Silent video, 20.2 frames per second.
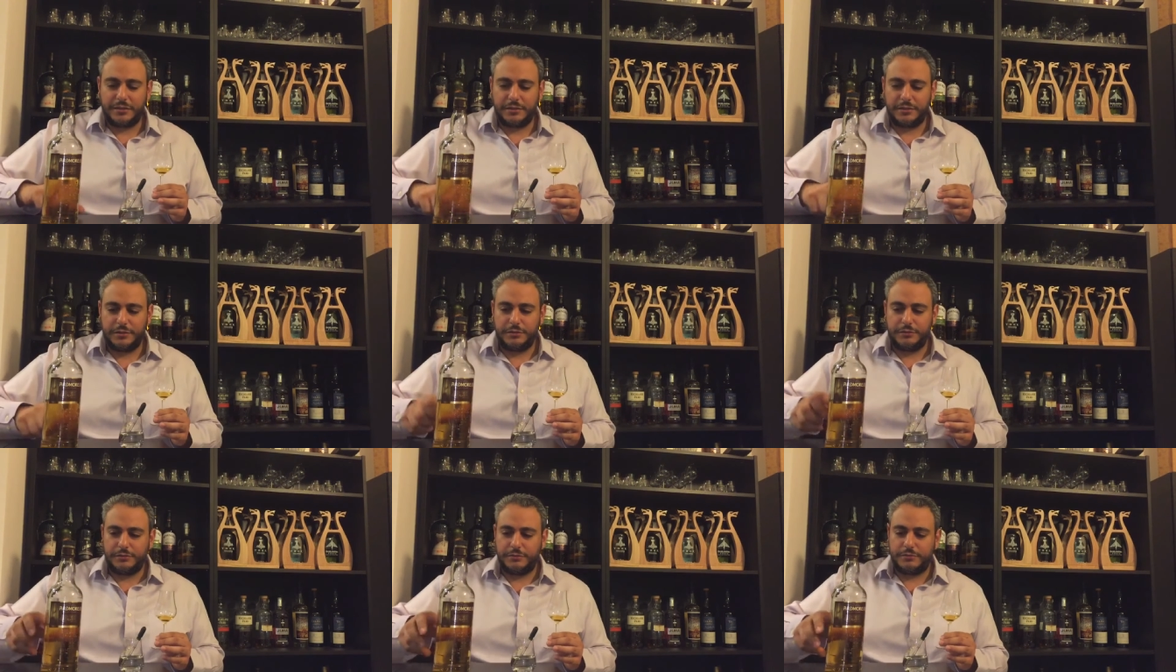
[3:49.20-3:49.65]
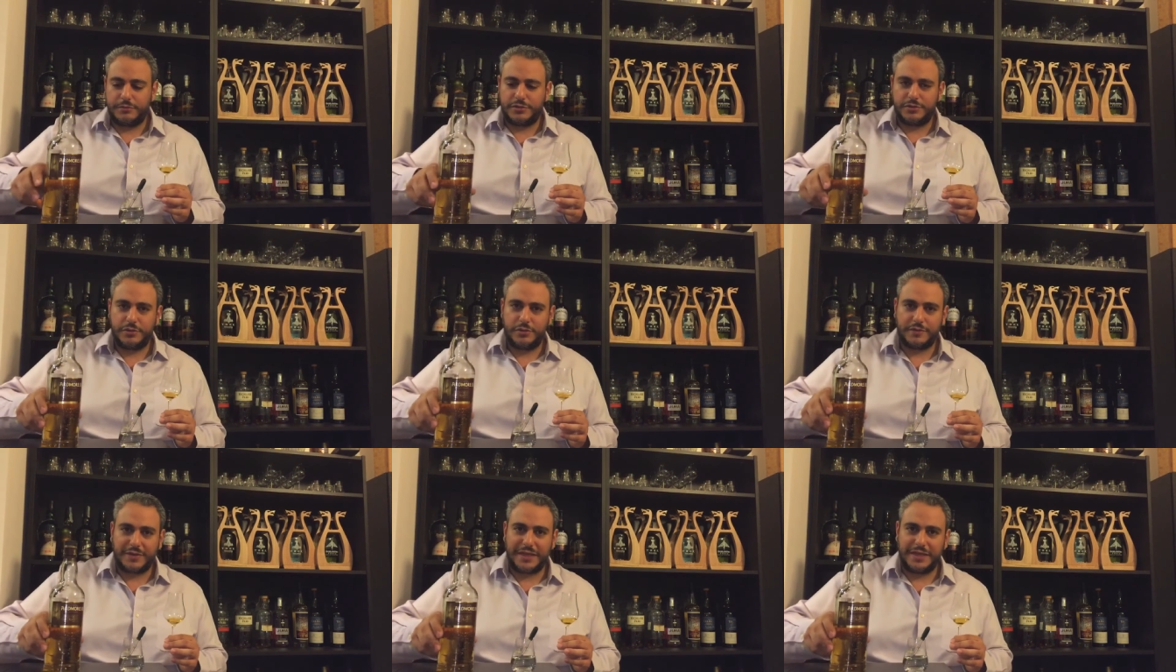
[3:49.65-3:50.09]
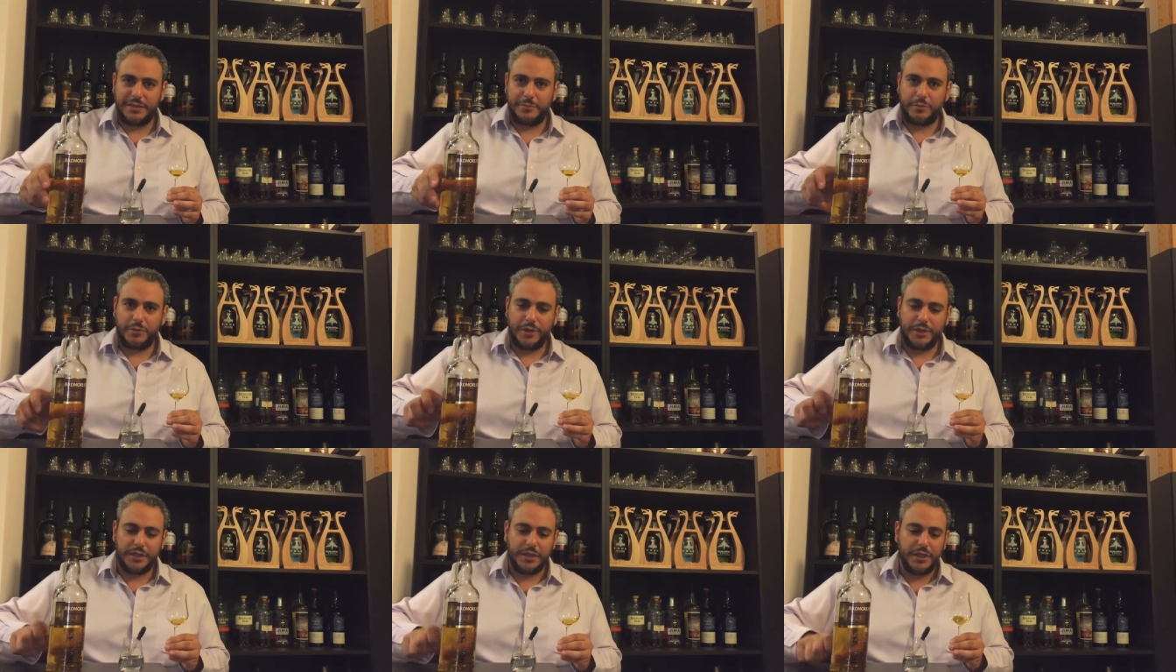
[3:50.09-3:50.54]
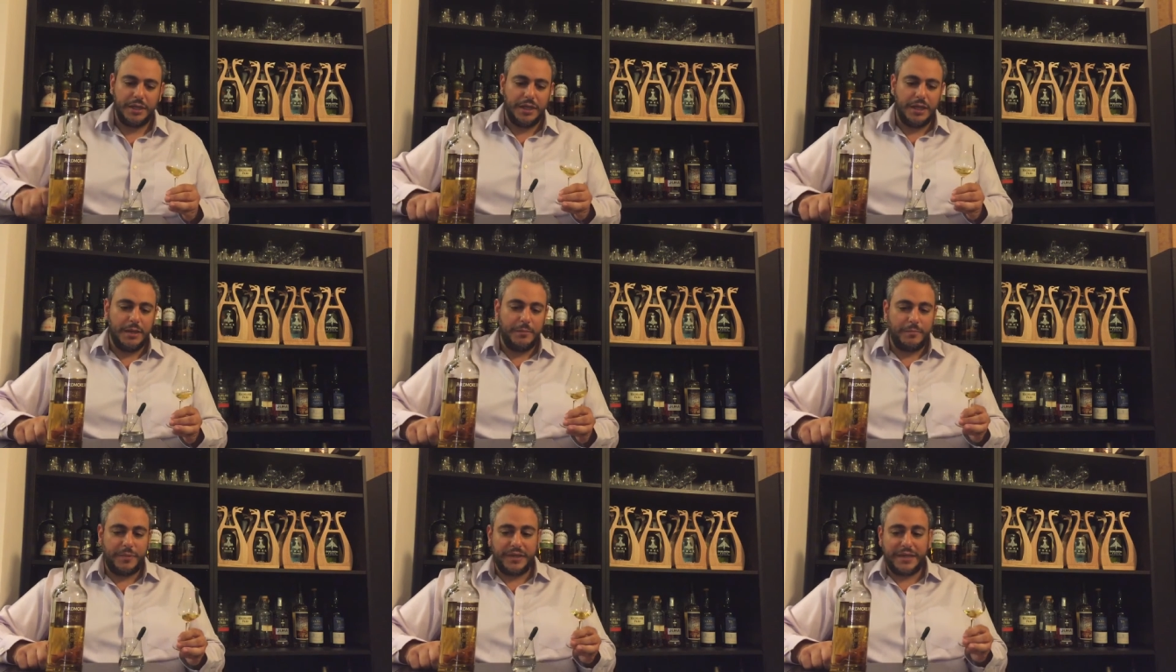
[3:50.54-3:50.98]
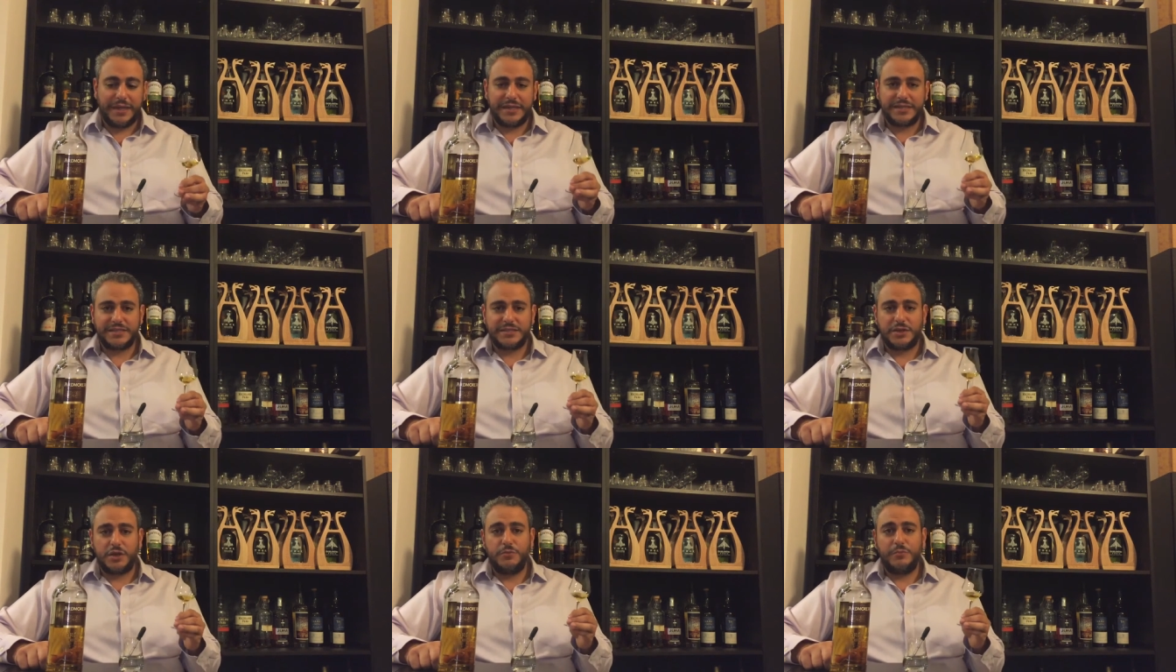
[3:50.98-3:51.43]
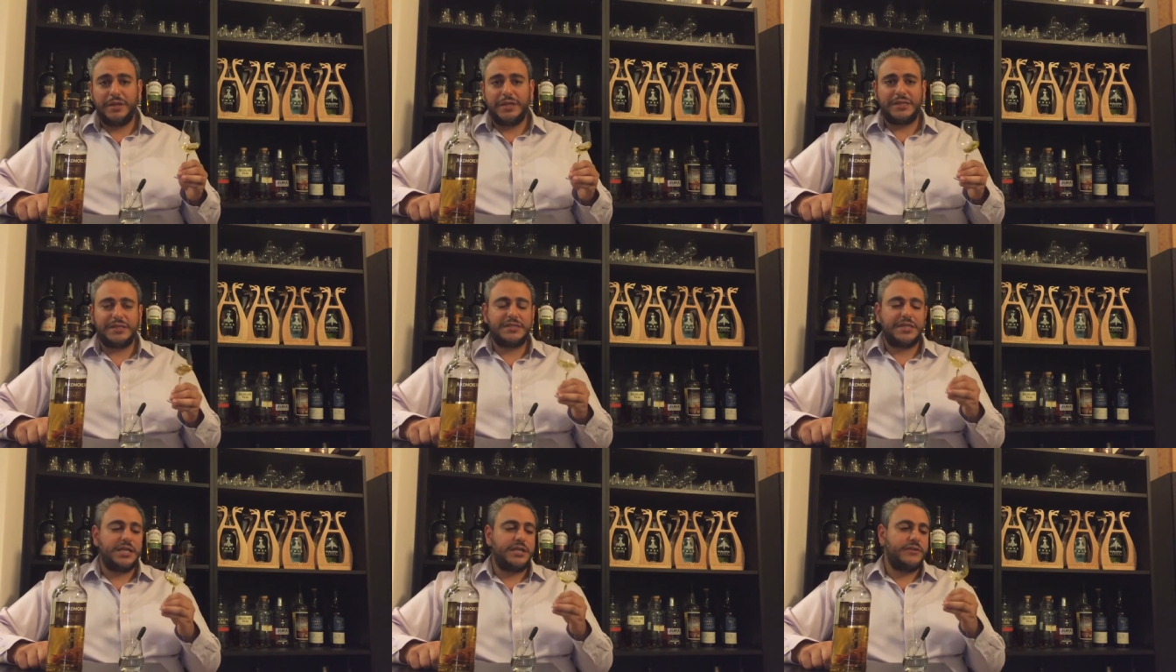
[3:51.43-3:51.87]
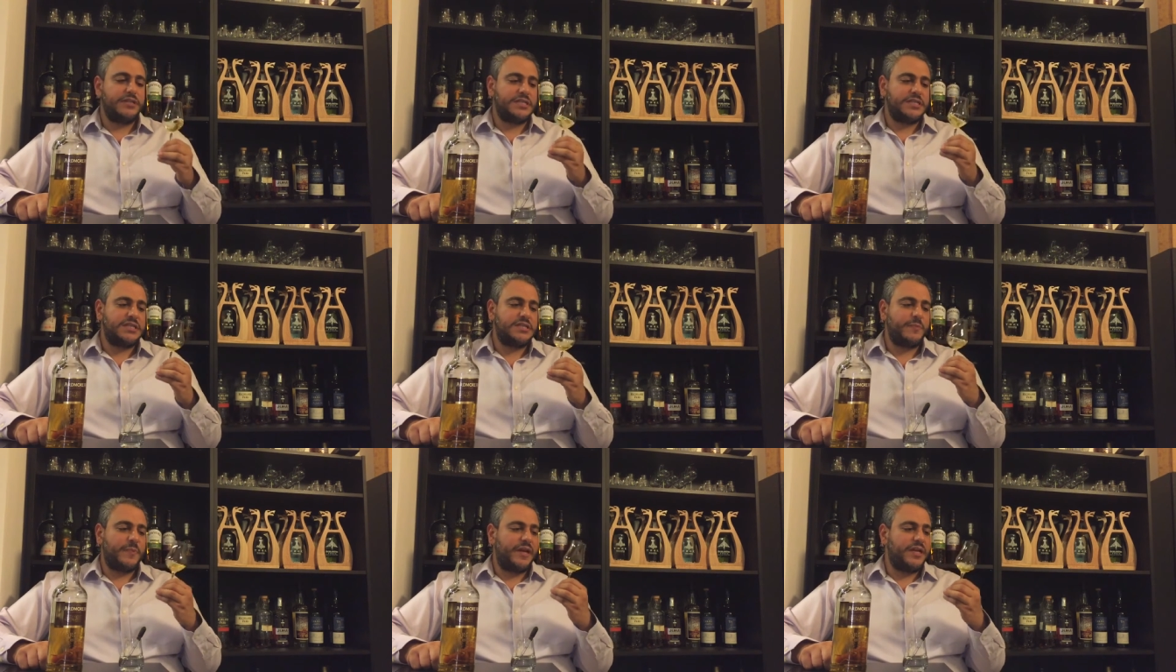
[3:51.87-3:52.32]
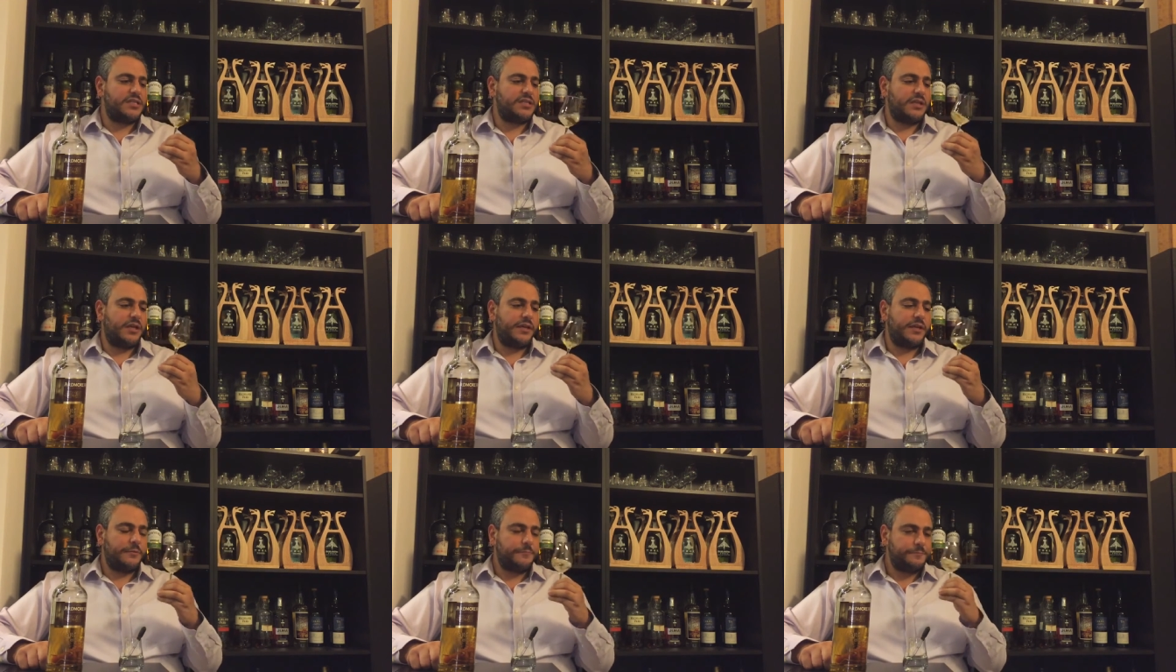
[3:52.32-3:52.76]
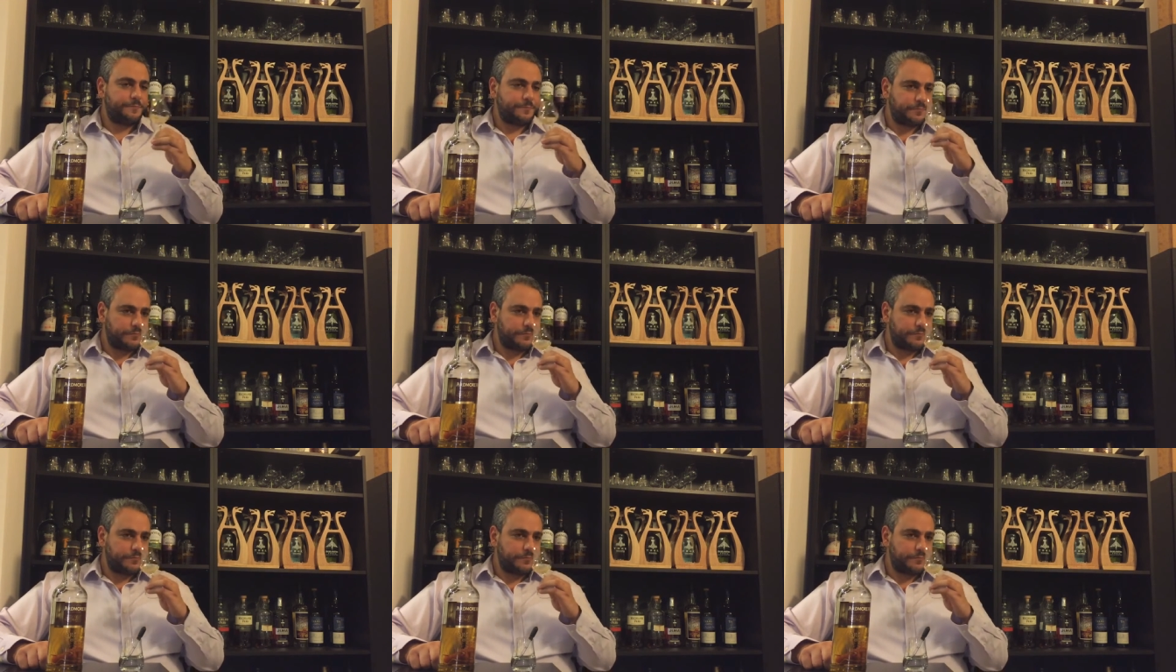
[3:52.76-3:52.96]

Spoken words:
You sort of get the point. But there's so many distilleries in Speyside.